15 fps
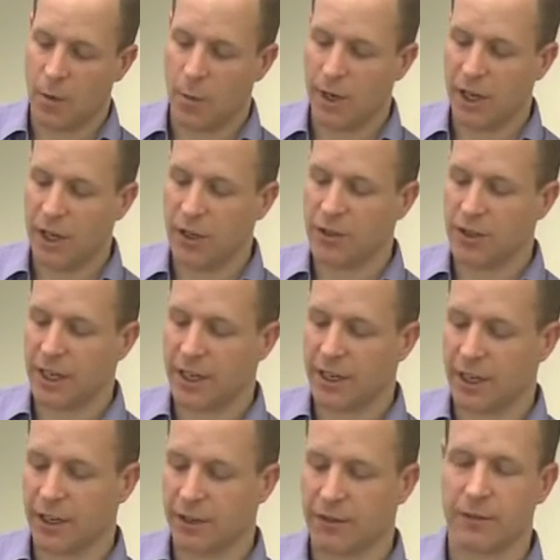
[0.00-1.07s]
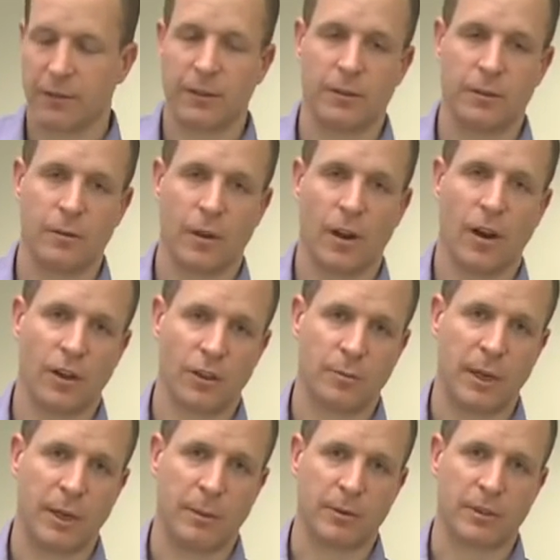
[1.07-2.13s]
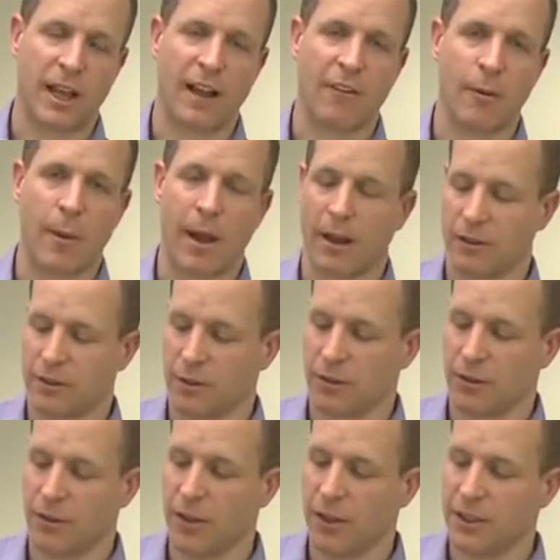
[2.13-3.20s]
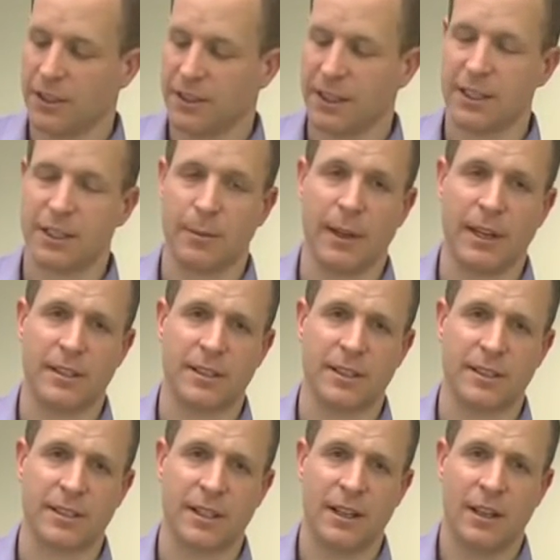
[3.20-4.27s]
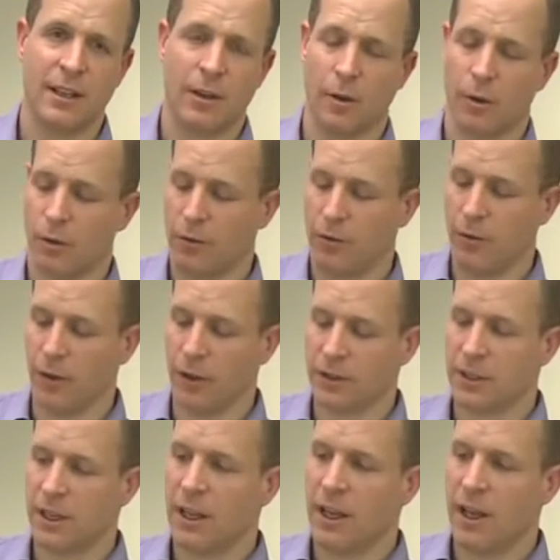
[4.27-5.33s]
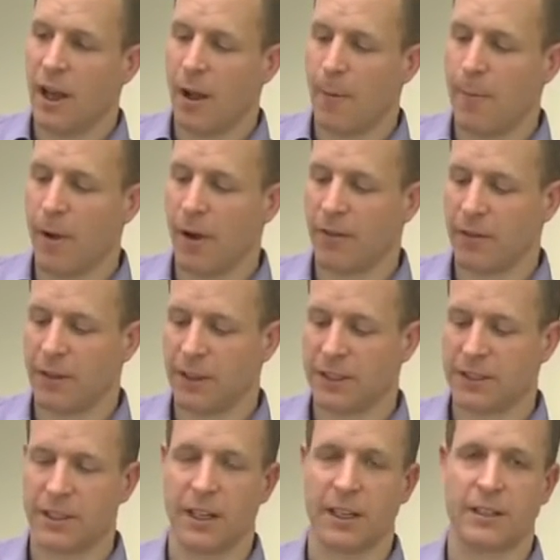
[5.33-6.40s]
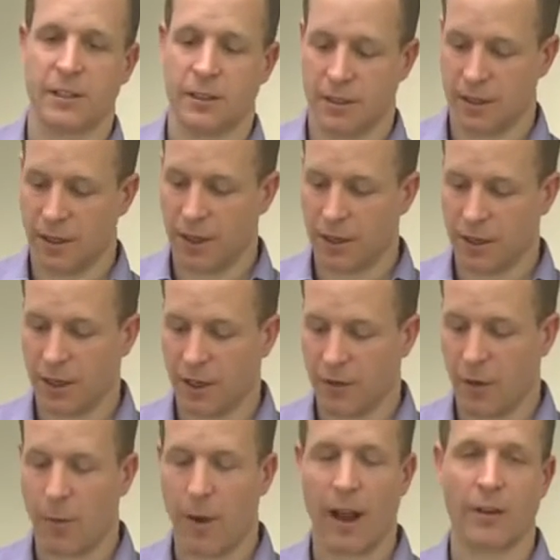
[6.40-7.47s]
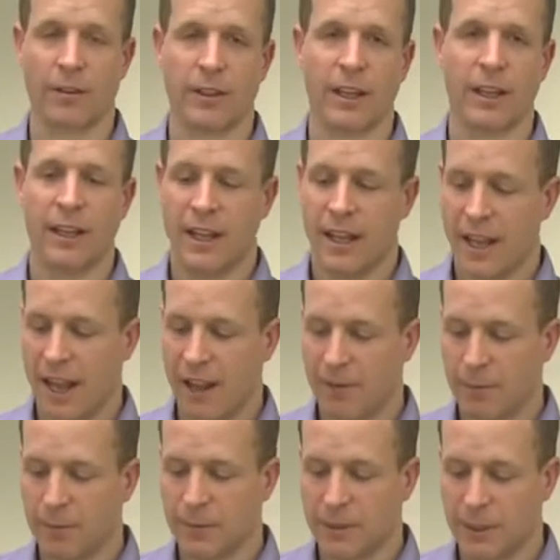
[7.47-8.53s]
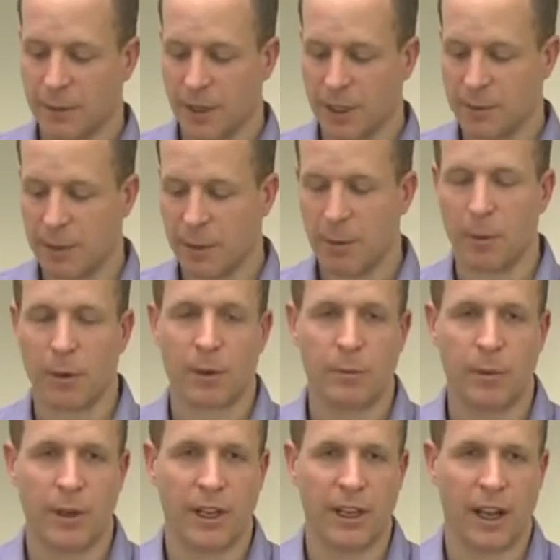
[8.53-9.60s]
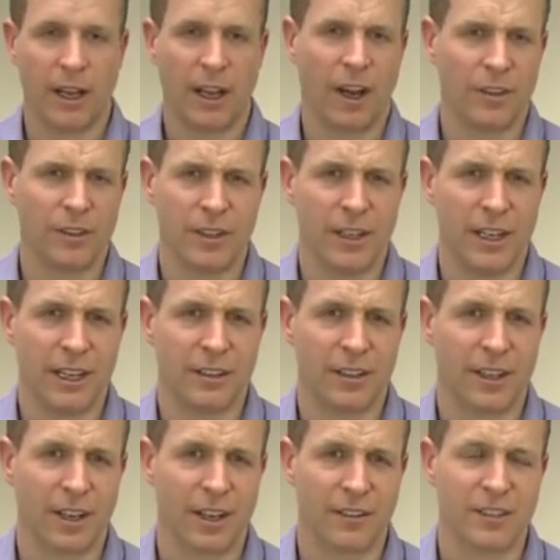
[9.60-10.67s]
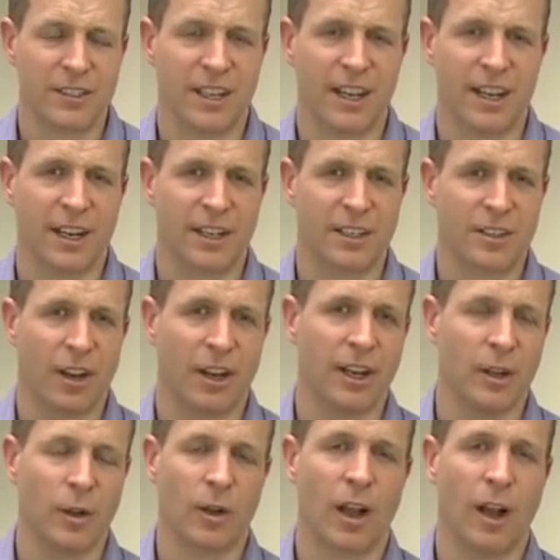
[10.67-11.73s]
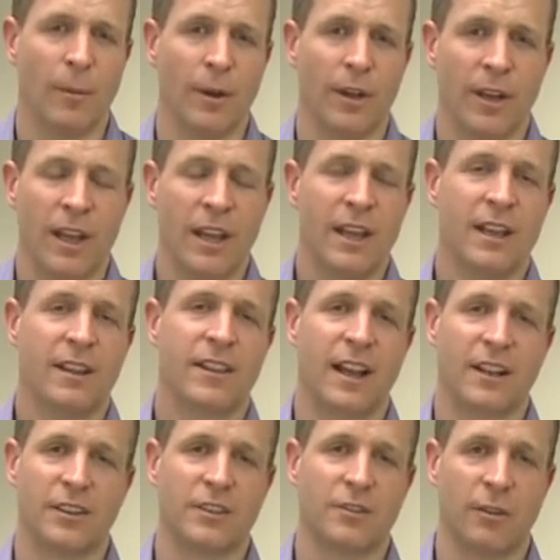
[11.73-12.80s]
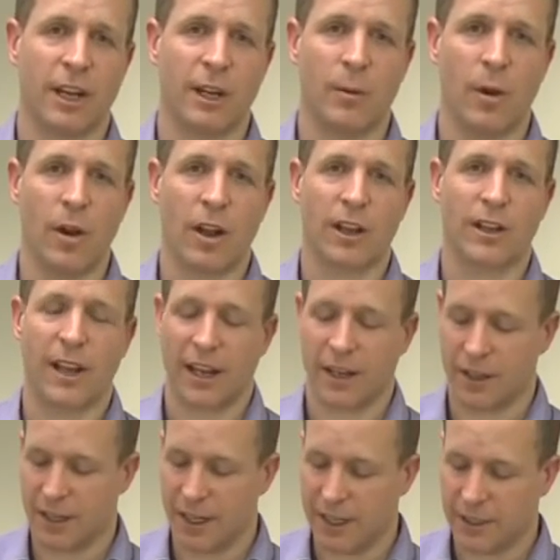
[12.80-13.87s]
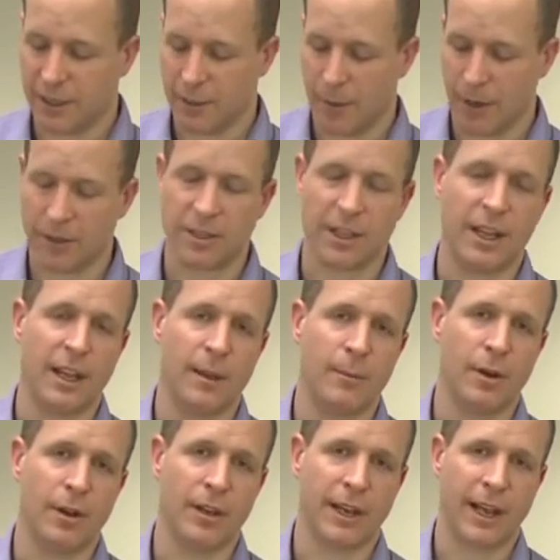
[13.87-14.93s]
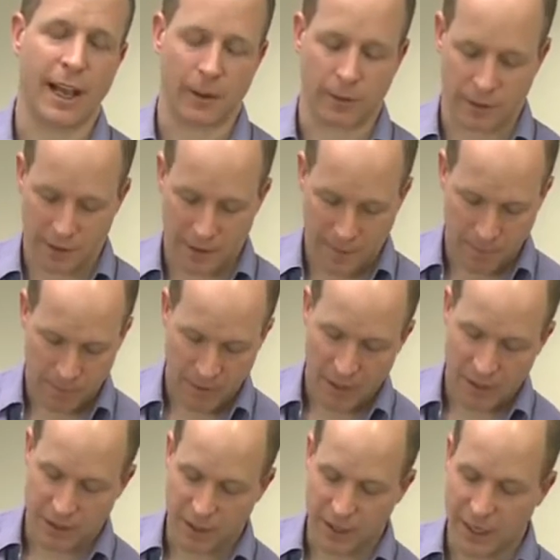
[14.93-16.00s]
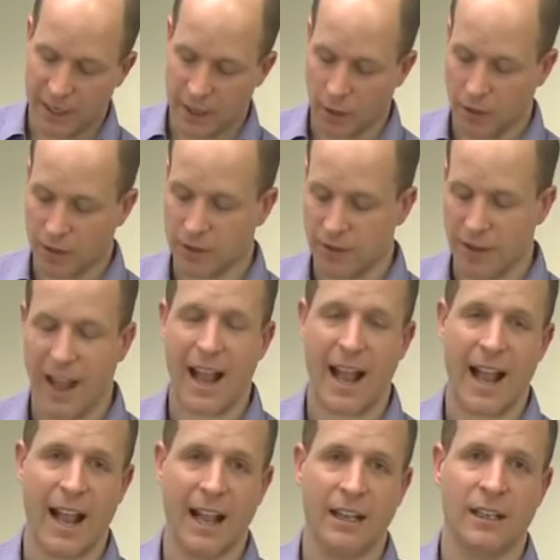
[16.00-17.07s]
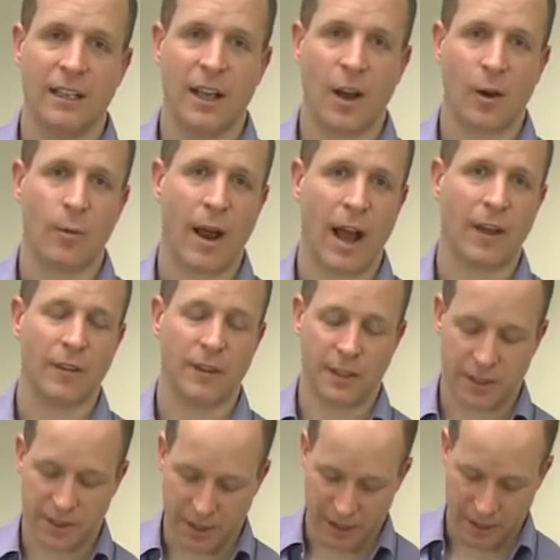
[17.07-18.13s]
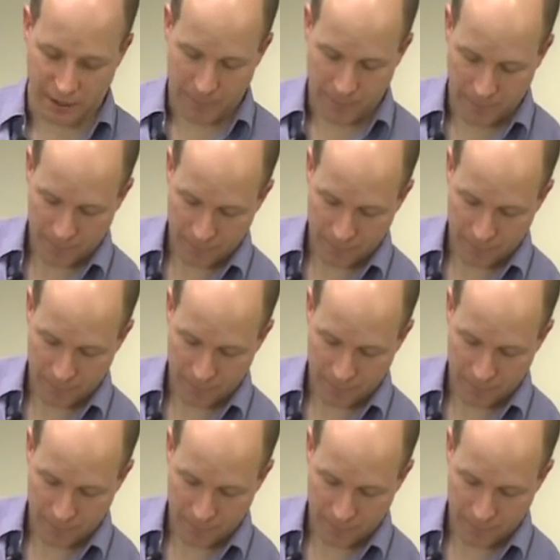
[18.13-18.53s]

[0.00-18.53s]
We usually kind of ask people to have about sort of 30 centimetres or a foot above the distiller and kind of around it. If sometimes people want to put it underneath a kind of a sink in a tiny little cupboard, that doesn't really work, and that can lead to the motor here burning out. So you need lots of air around the distiller.